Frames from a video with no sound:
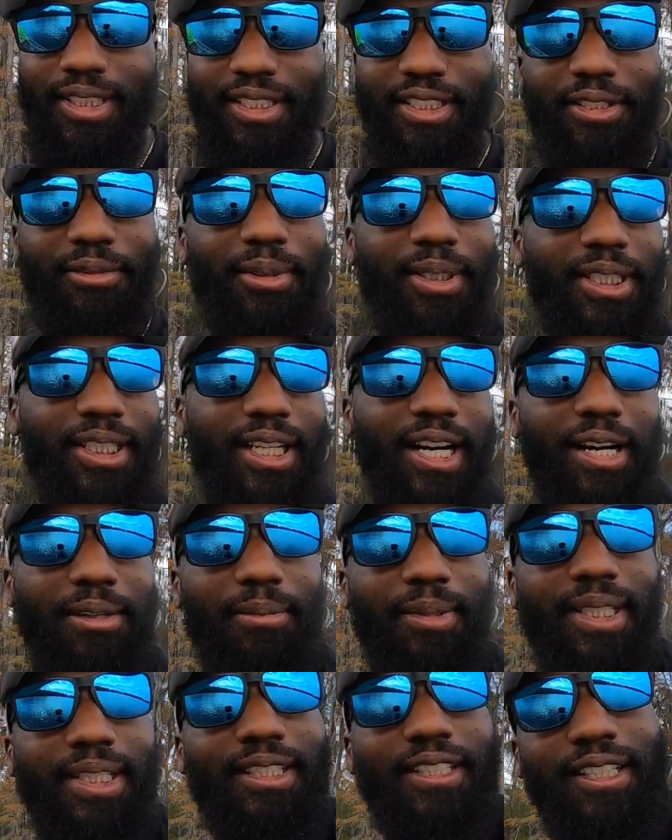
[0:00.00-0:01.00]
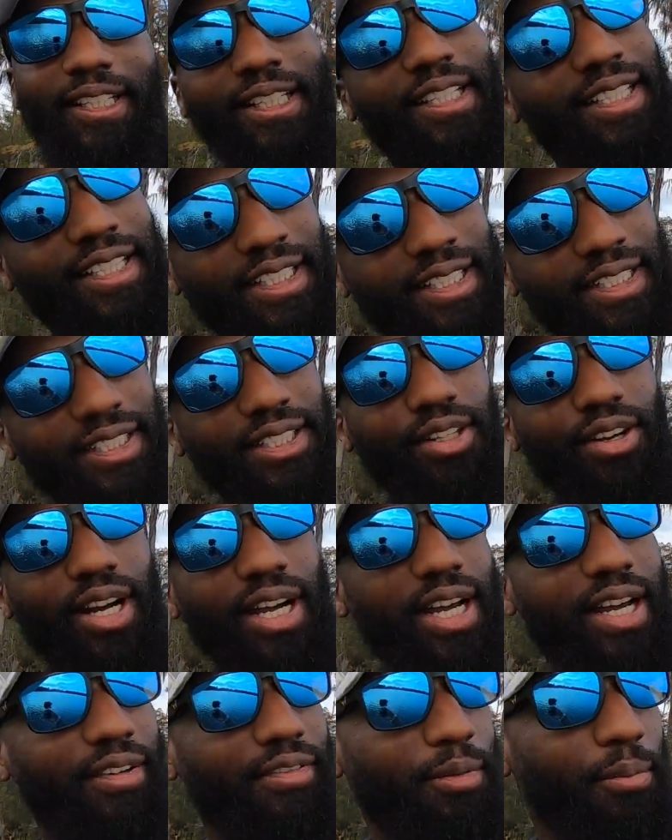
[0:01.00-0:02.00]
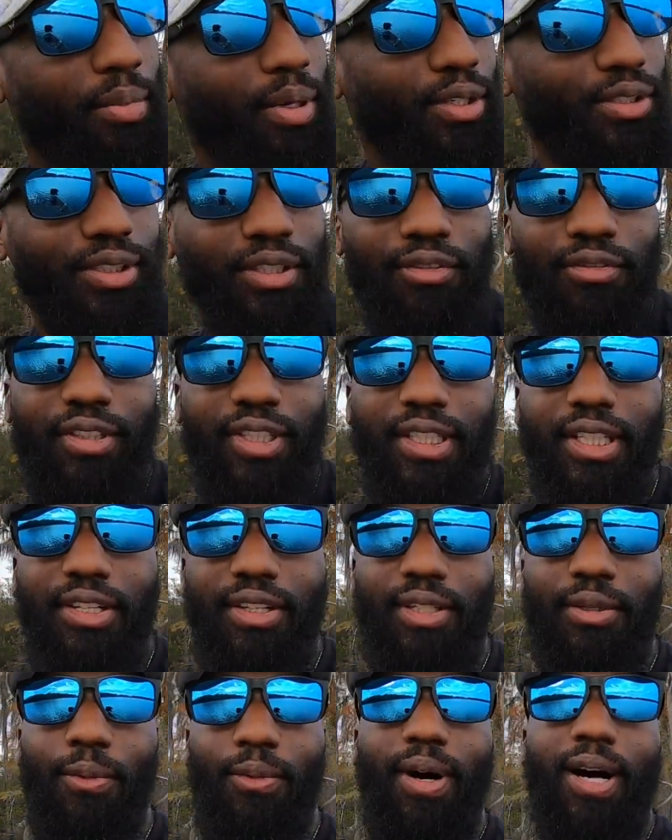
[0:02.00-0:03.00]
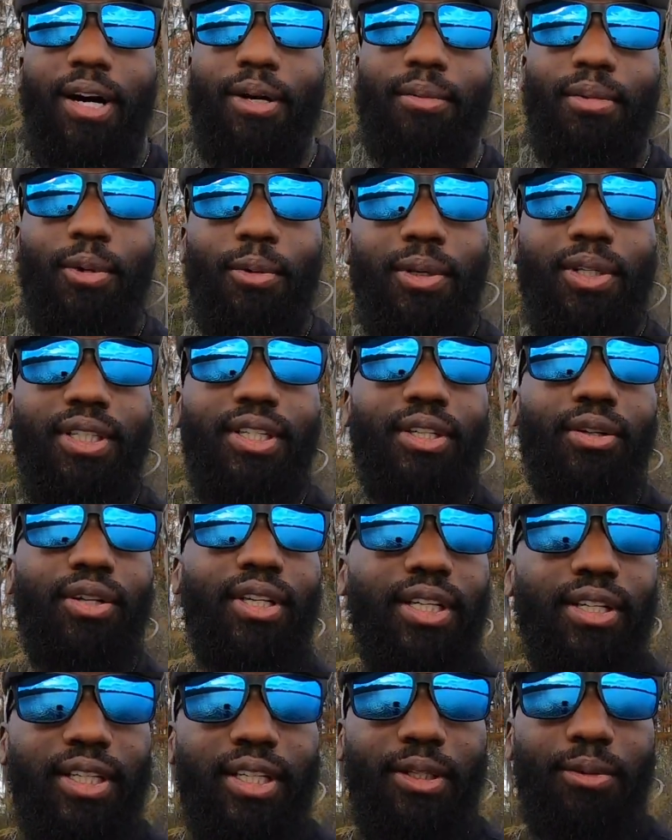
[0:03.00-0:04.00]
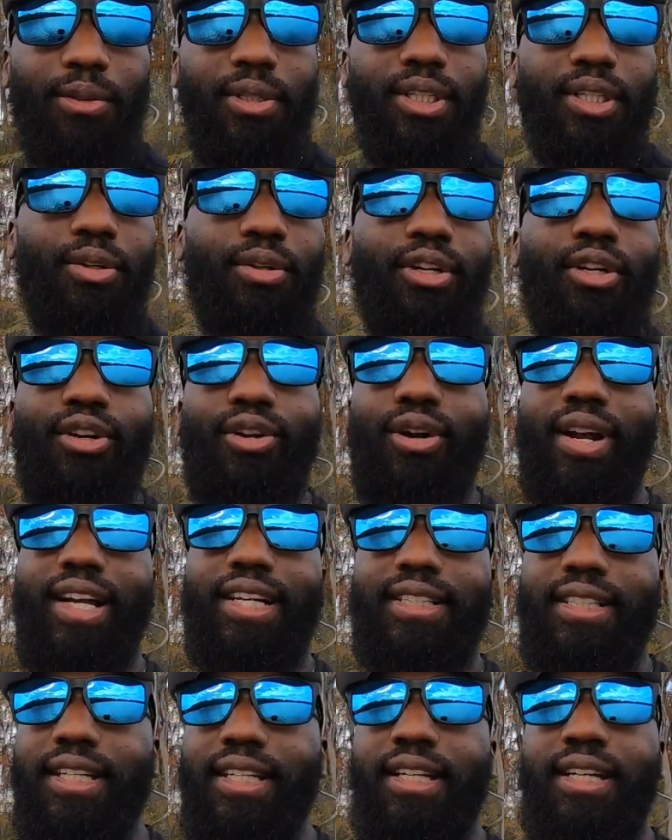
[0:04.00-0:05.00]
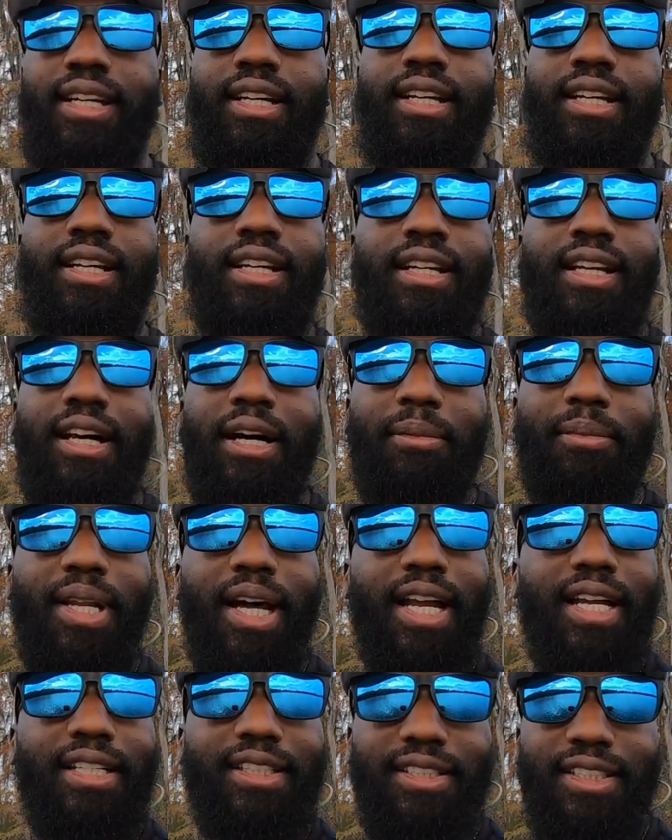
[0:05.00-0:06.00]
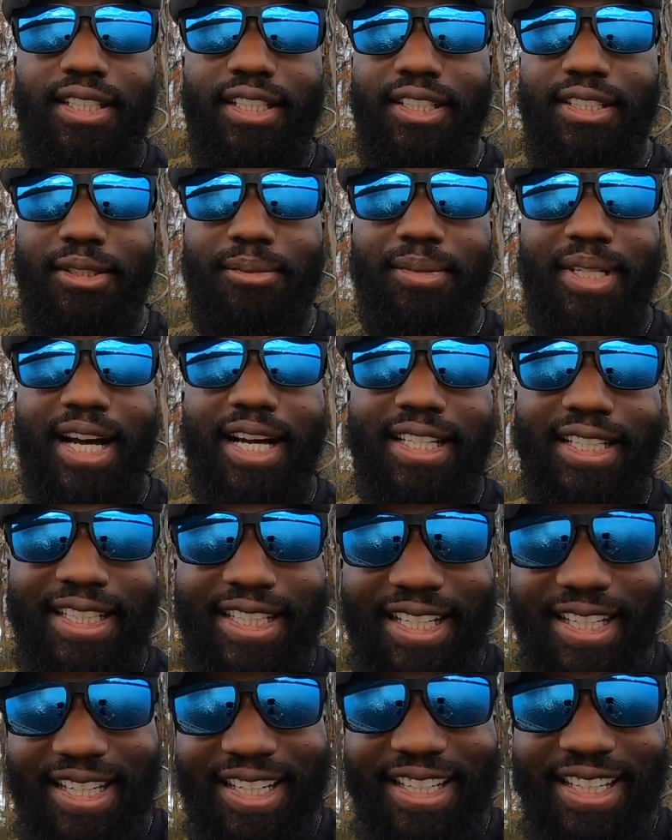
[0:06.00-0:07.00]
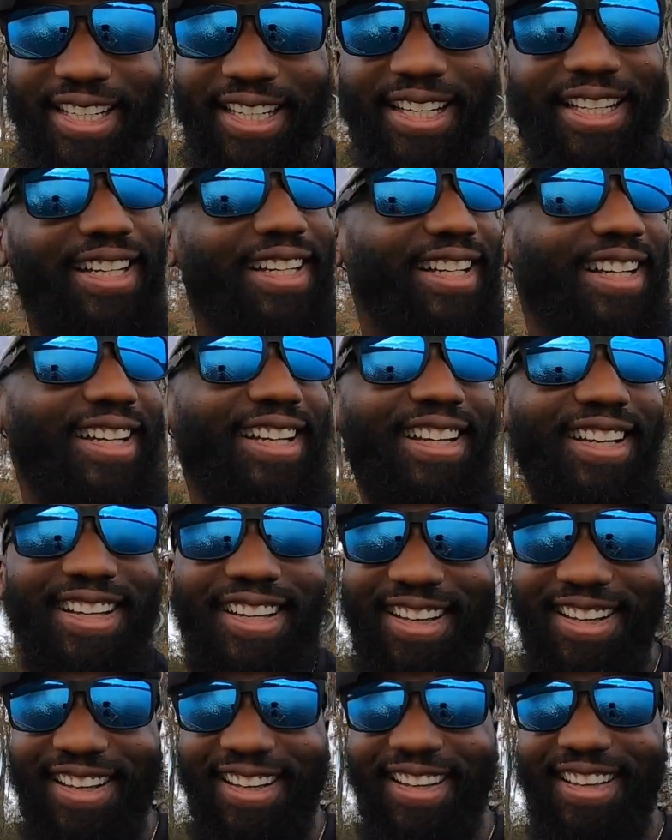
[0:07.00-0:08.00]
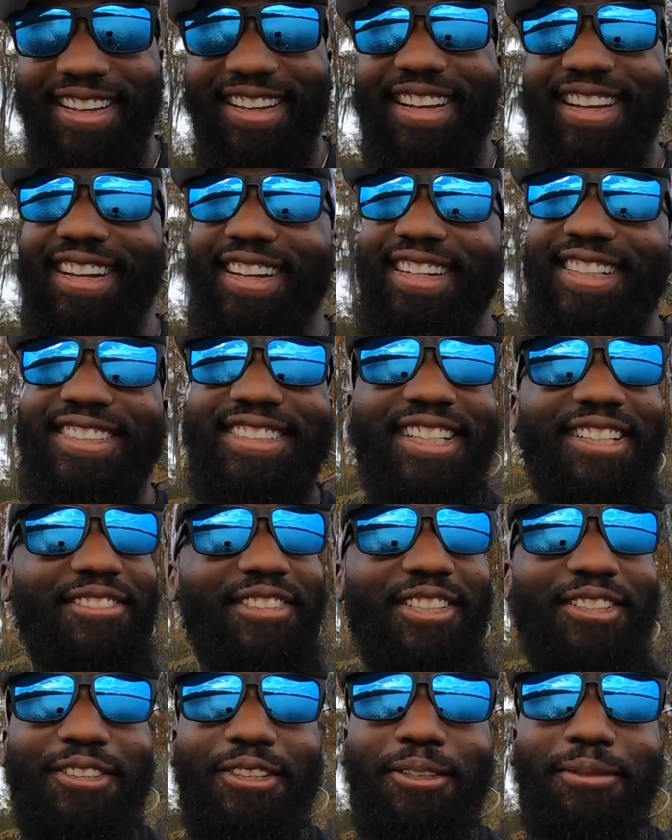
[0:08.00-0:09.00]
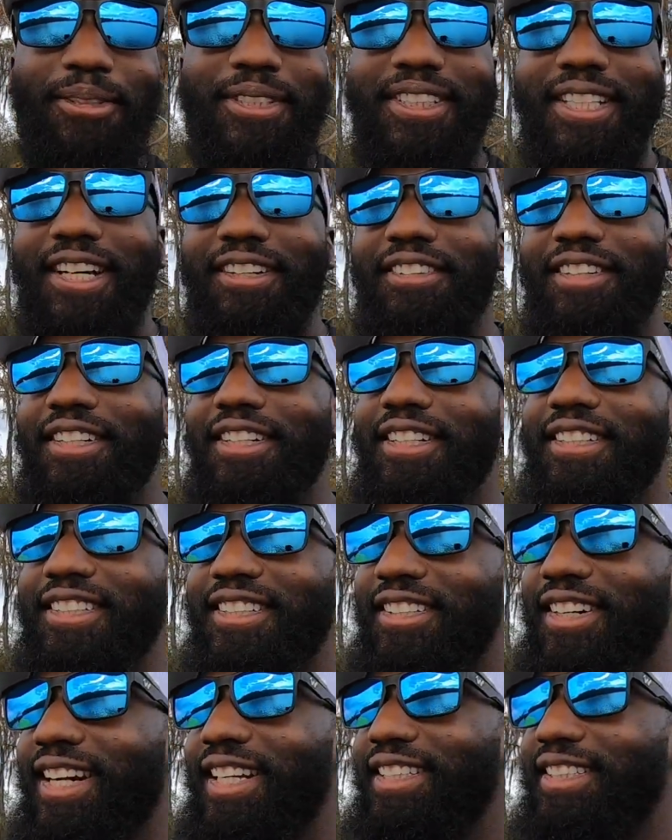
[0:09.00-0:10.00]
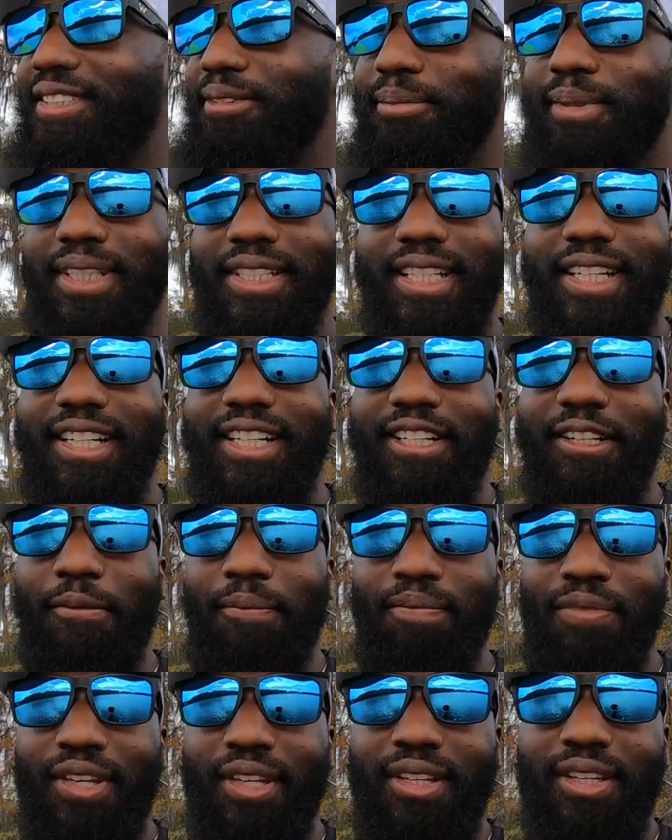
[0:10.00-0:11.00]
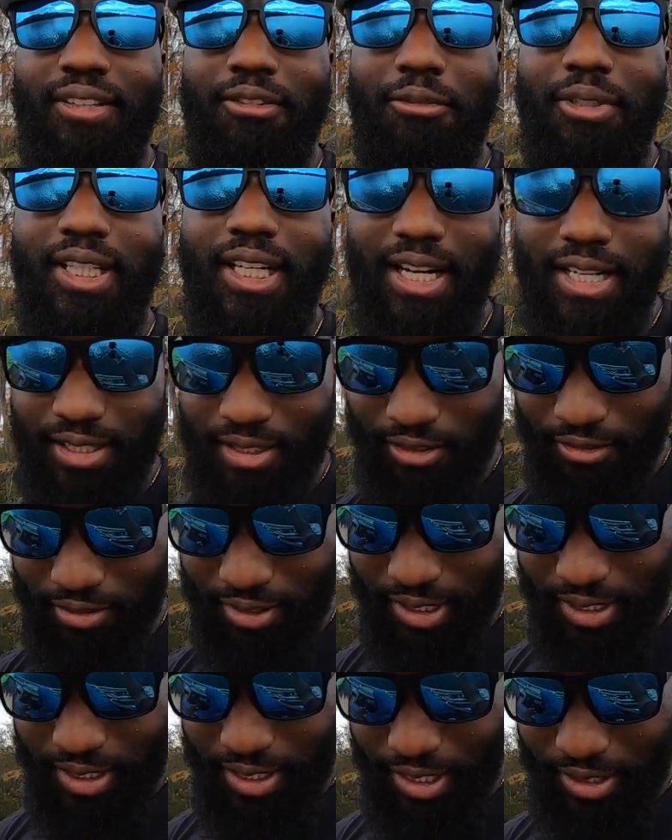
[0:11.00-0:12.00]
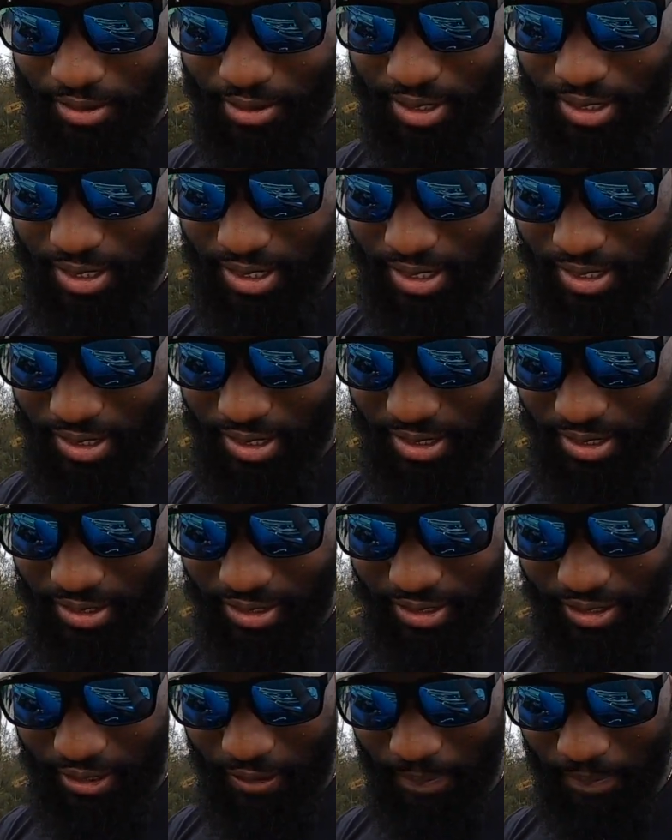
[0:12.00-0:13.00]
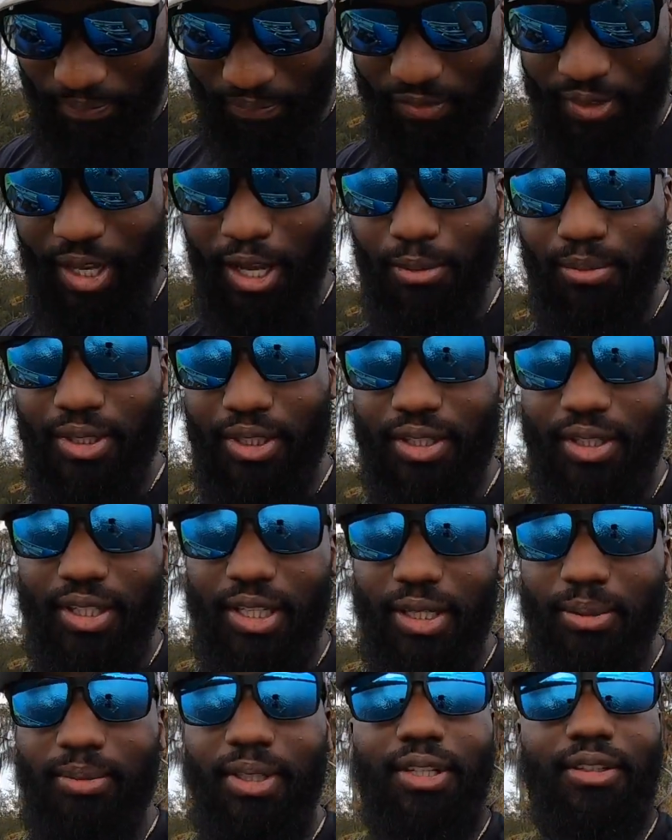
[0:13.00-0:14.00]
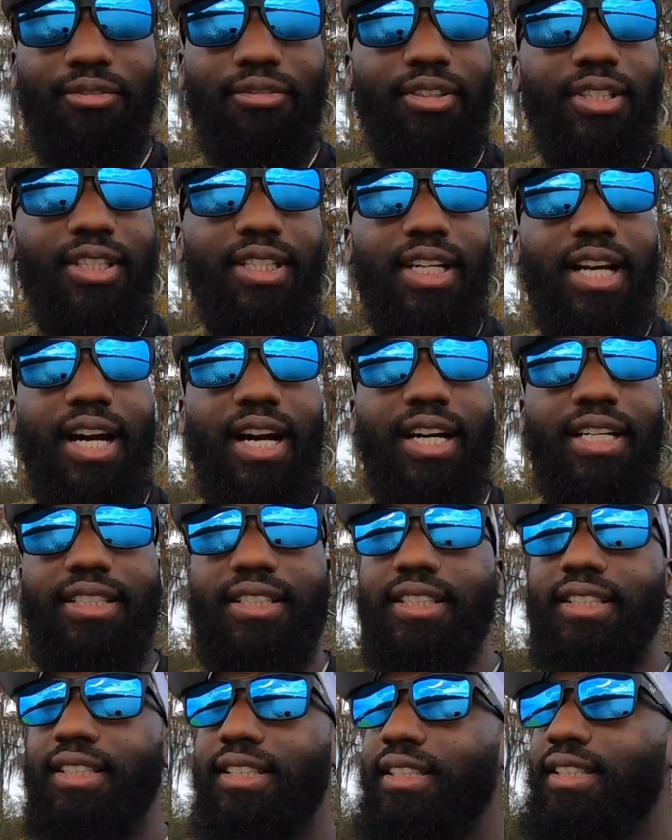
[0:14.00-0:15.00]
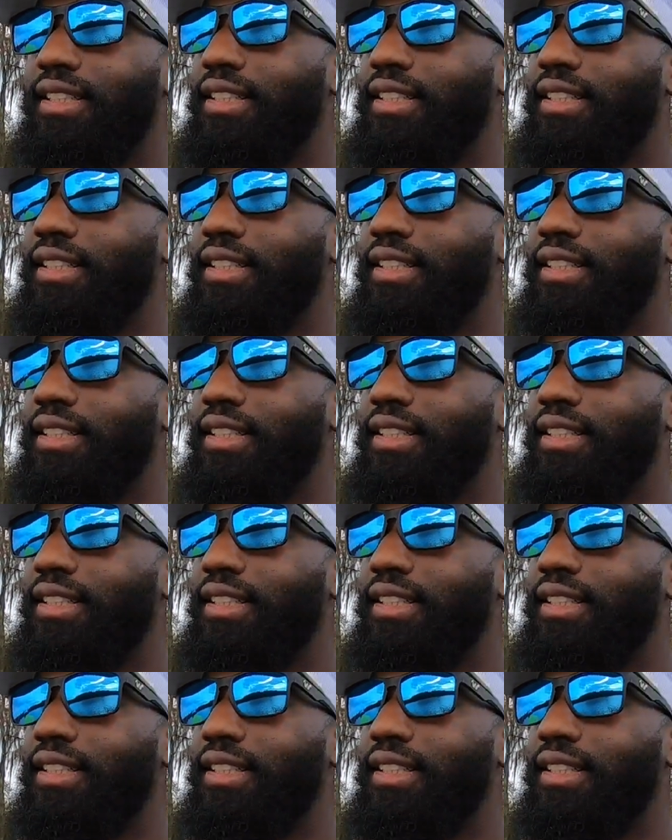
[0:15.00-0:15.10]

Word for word: leave me a comment. No, I haven't posted a video in a while, but we're doing good. We're doing great. I'm not in jail. I'm not dead. Some of the rumors I've heard, crazy, but uh, we got us a video, and uh, I'll be sure to upload it for you guys. And